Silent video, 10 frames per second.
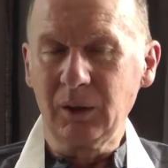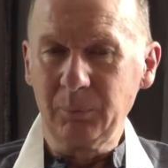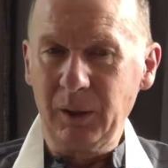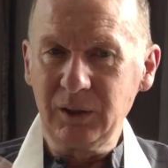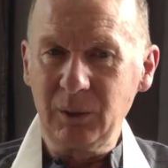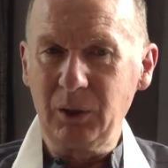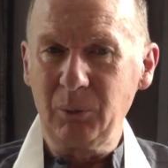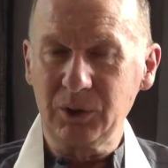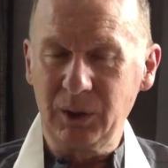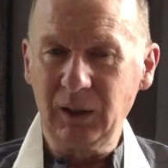And Bhante, when
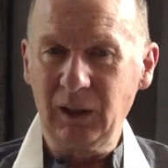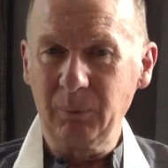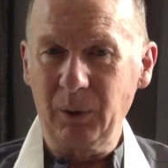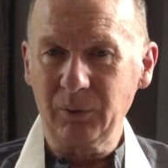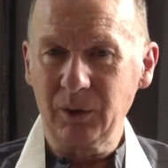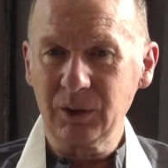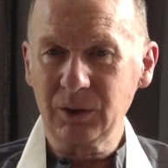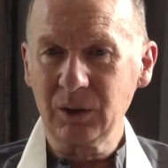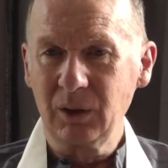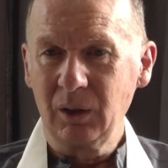he was thinking about
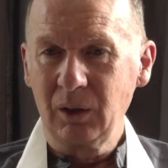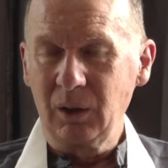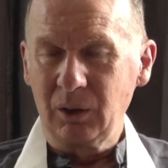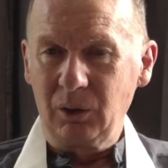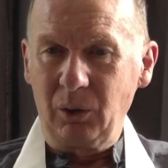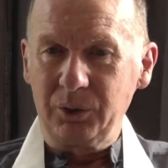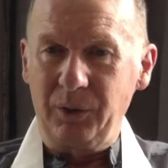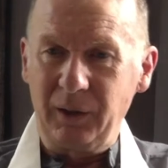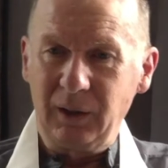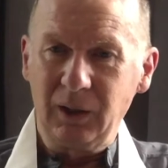this, got
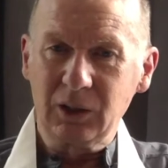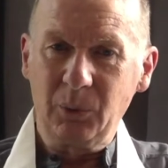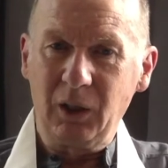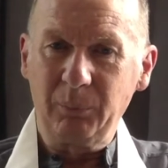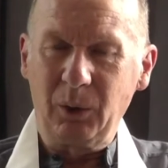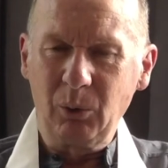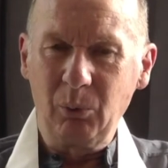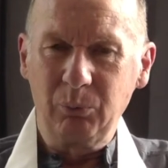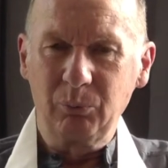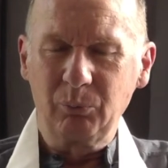to thinking as well about,
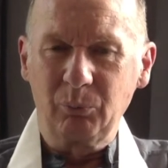well,